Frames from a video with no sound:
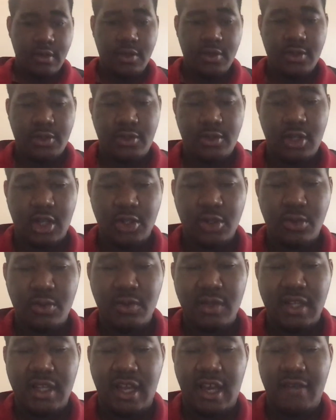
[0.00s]
So I don't
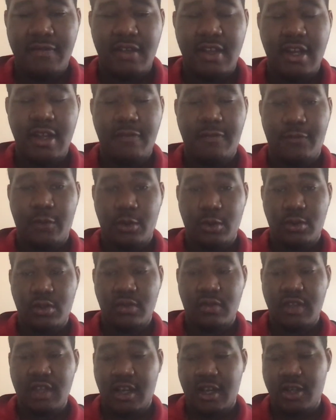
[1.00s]
really have any faults
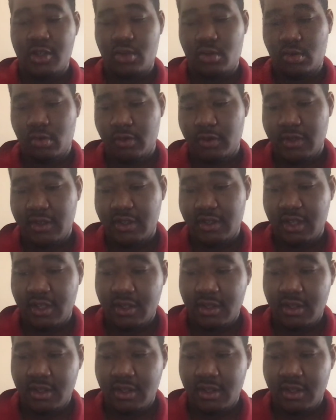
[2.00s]
with the Ice Warriors,